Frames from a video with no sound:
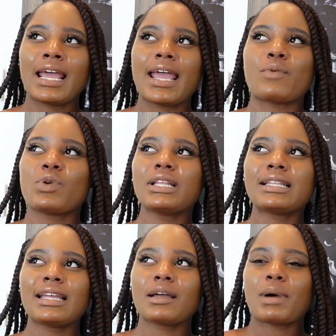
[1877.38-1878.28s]
and really
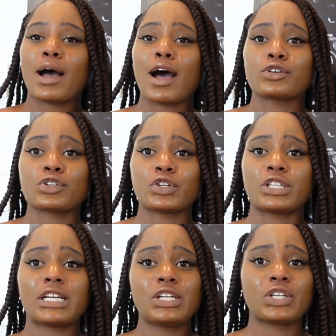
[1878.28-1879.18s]
think about how
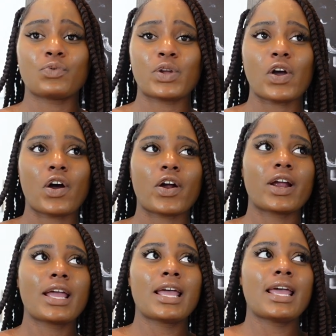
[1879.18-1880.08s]
strategic we are
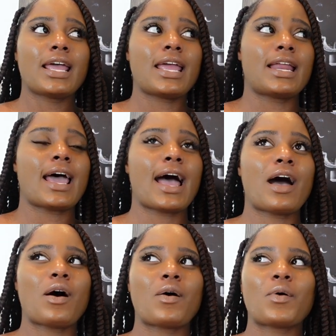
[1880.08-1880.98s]
and
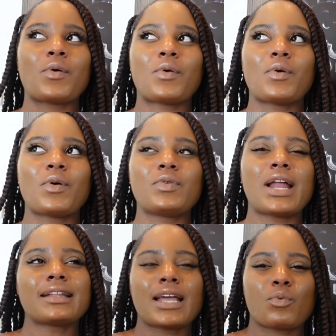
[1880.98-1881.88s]
how,
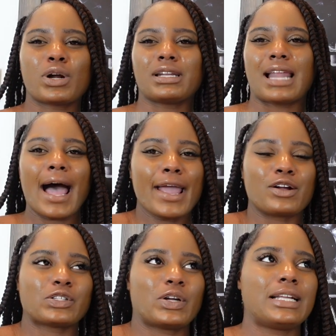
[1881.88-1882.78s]
not that we're
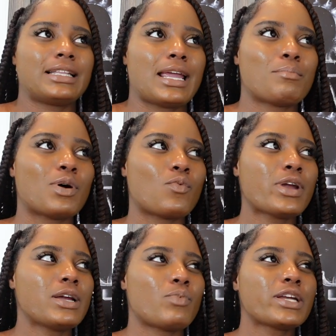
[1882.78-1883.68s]
liars or anything, but
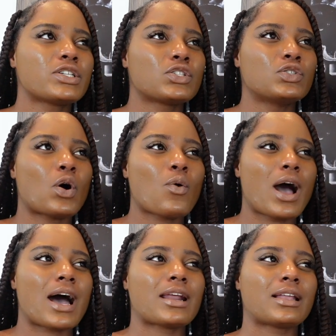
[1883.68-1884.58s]
we just know
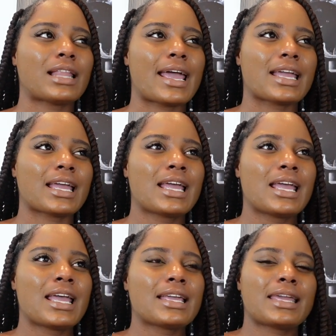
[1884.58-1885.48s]
how to, like,
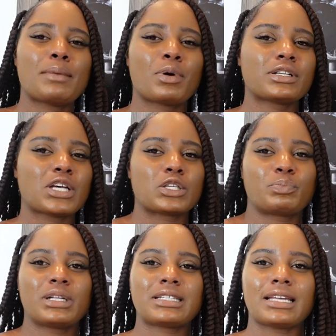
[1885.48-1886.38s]
keep ourselves
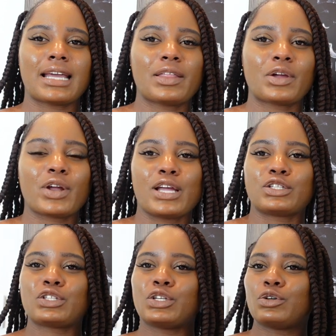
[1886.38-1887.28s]
put together and
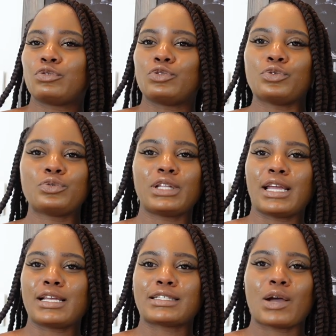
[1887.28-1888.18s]
still do
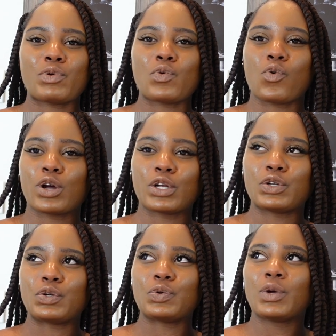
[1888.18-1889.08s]
things that we want to
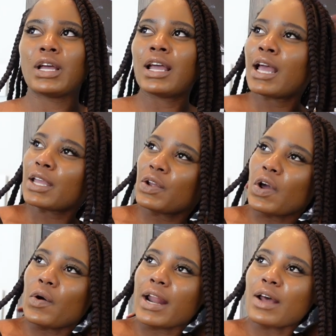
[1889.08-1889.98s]
do. You
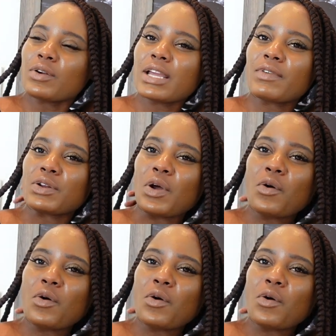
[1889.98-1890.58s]
know, and